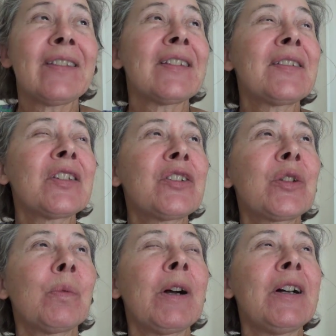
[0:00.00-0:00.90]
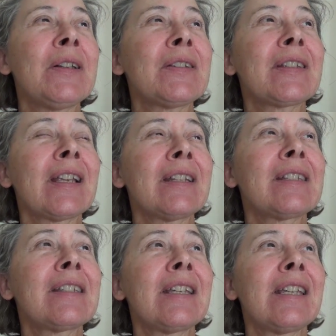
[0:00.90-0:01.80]
the sister was, let's
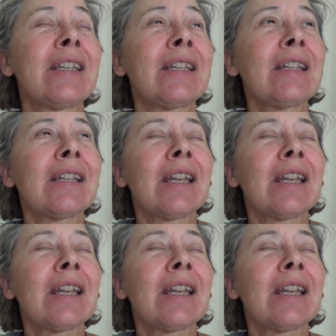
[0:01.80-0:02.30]
see,